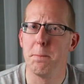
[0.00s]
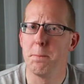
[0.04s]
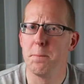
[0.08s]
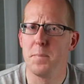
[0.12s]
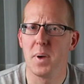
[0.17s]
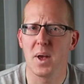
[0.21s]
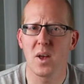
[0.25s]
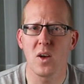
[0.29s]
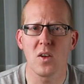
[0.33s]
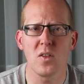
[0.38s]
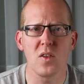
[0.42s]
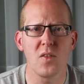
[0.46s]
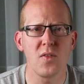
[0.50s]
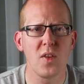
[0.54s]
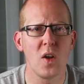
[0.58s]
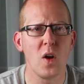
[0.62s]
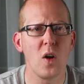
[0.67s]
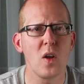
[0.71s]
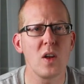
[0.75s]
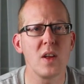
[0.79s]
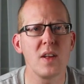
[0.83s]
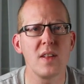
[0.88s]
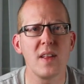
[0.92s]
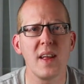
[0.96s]
Because of the
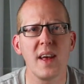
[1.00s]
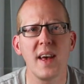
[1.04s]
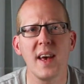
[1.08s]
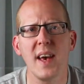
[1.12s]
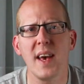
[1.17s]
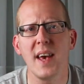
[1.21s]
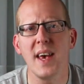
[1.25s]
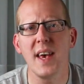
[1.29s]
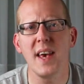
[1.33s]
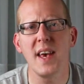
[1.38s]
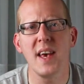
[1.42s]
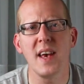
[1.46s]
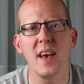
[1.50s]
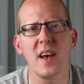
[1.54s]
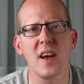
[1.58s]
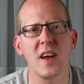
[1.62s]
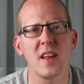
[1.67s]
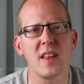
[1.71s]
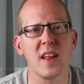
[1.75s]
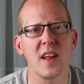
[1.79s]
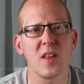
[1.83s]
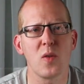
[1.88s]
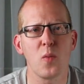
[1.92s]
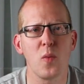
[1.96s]
holiday
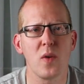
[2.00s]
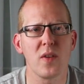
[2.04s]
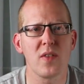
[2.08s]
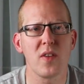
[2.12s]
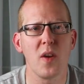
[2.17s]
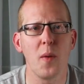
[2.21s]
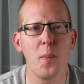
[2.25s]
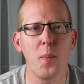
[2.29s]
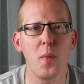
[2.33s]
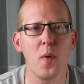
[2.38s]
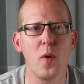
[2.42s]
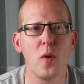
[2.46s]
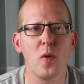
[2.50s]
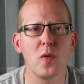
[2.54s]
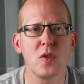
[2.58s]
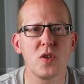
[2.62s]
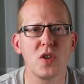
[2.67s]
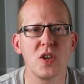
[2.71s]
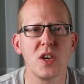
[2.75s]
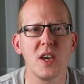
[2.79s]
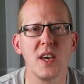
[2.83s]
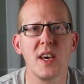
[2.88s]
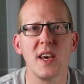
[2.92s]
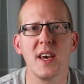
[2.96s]
that was
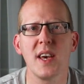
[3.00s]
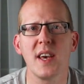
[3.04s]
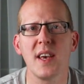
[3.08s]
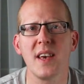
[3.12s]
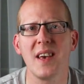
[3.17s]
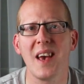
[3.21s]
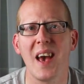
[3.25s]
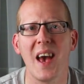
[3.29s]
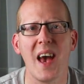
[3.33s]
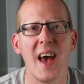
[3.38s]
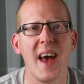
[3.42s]
approaching,